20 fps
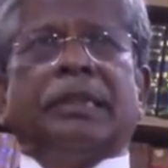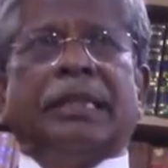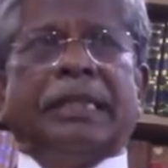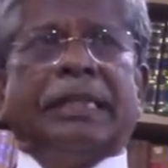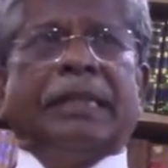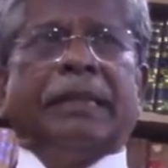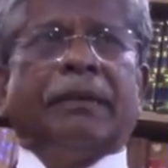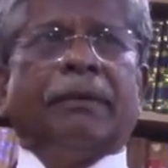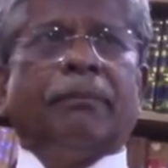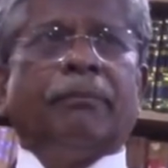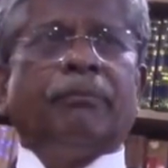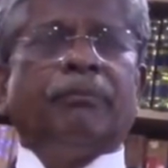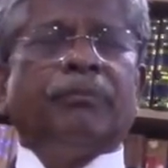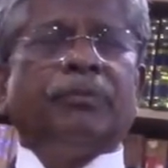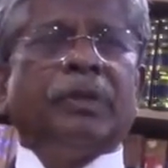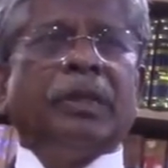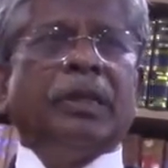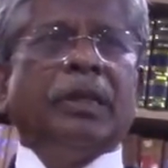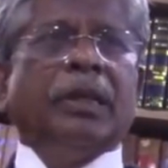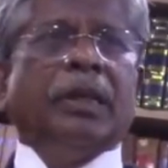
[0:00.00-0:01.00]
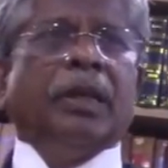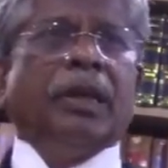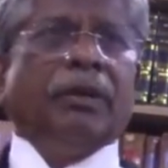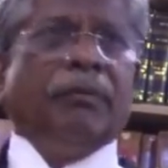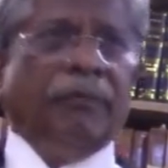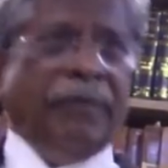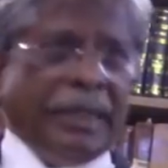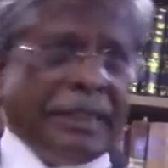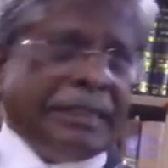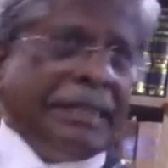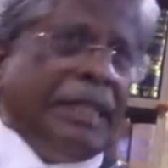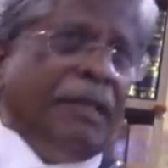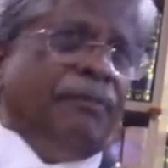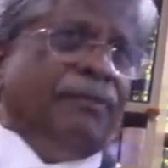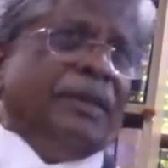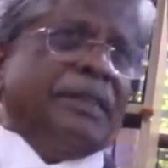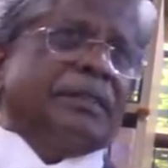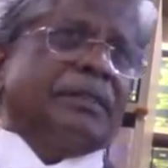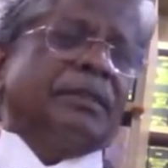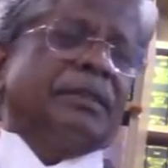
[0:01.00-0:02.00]
let in, we see
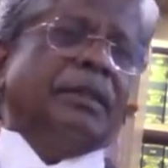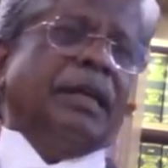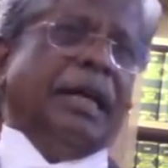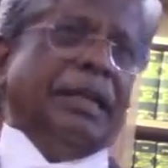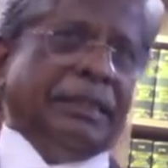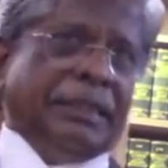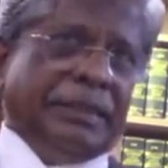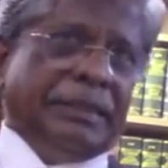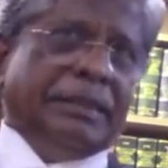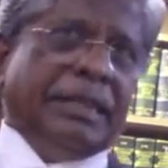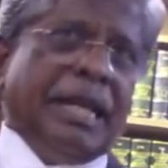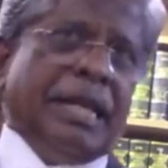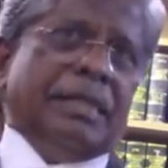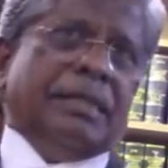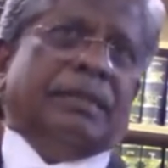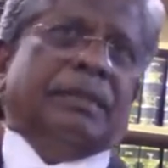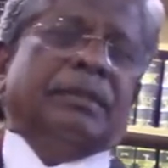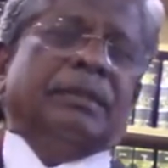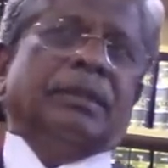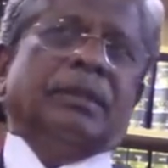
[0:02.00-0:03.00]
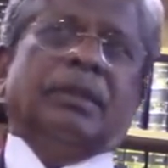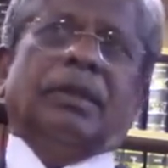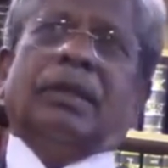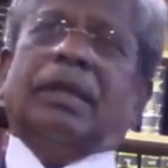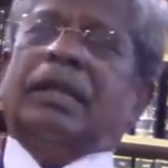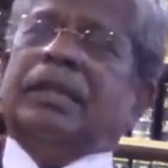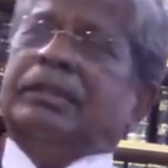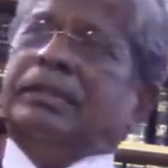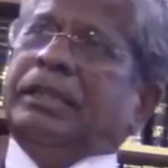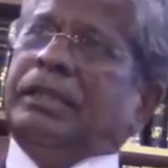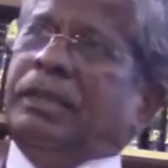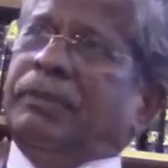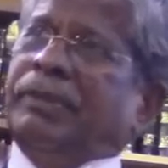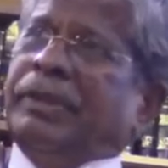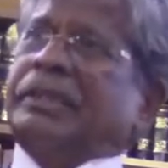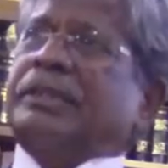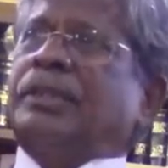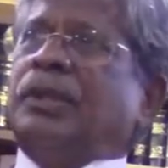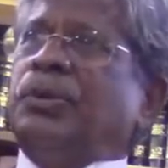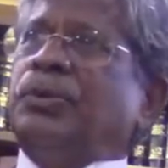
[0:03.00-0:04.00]
first as a judge or as a
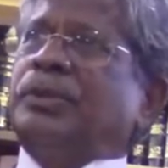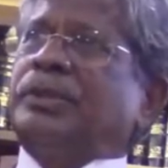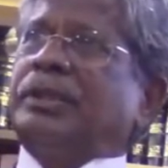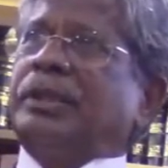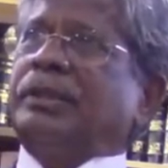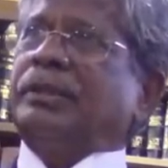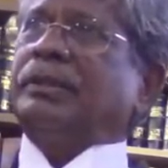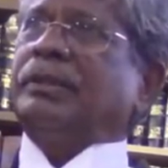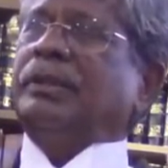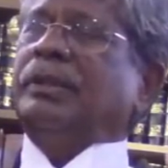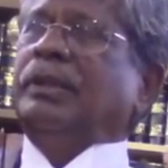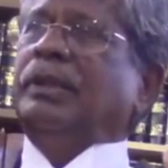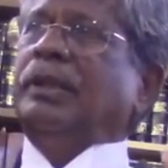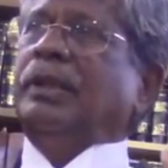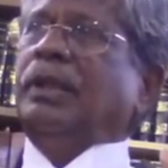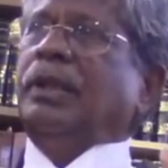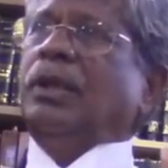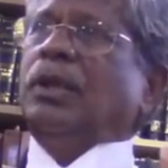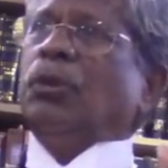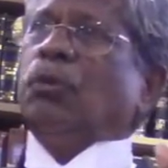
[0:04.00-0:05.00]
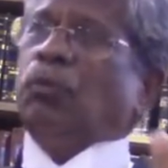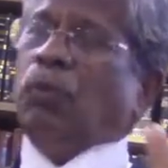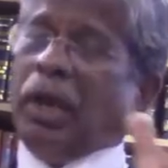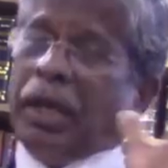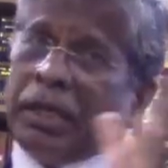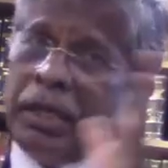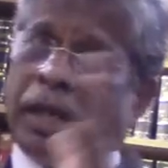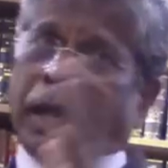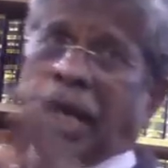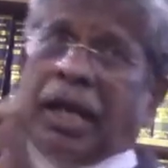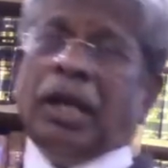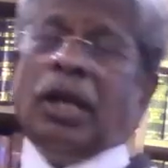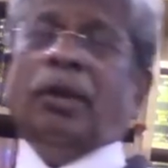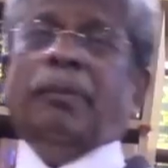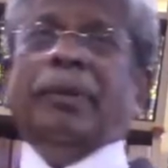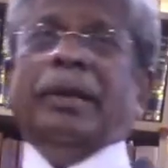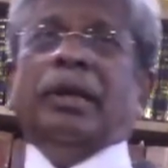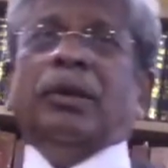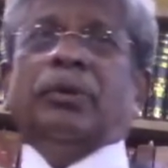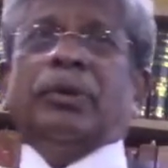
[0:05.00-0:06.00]
defense counsel. What I have
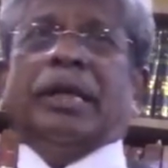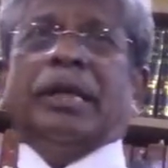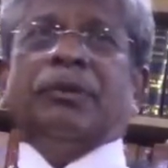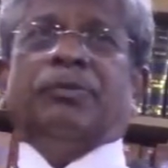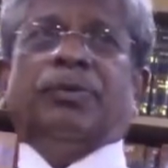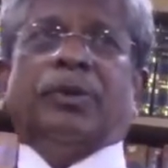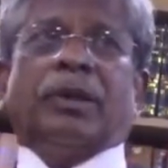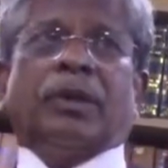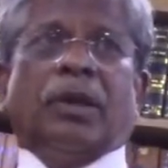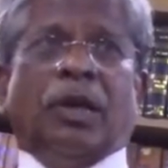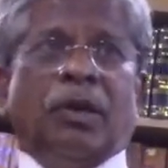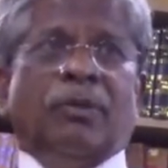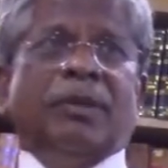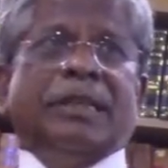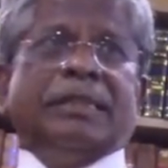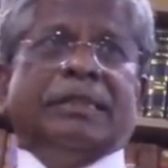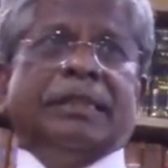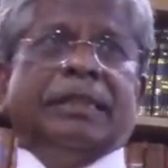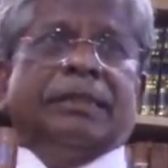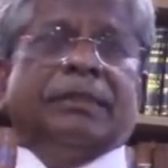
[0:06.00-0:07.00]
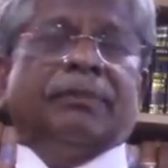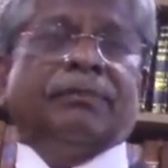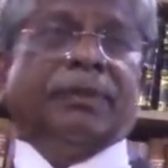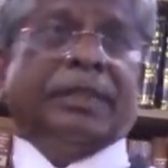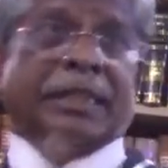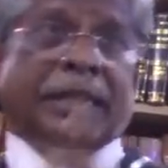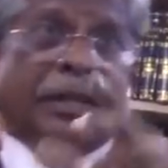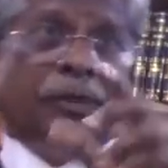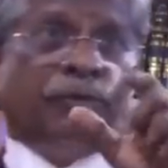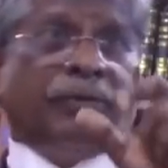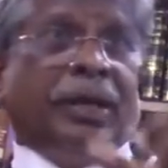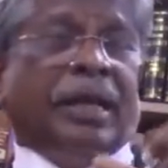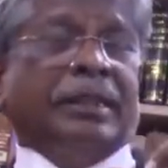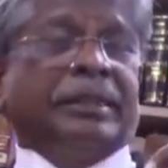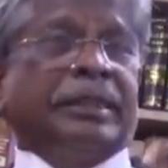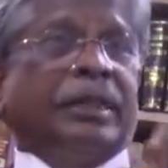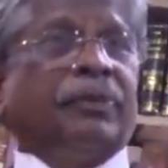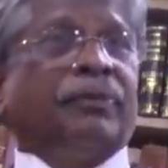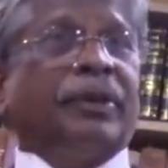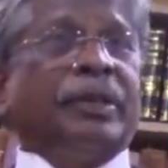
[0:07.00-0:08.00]
been looking for always is whether it
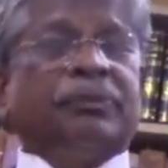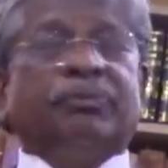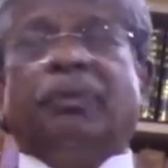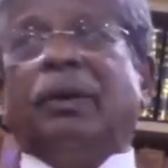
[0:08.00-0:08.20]
falls in the first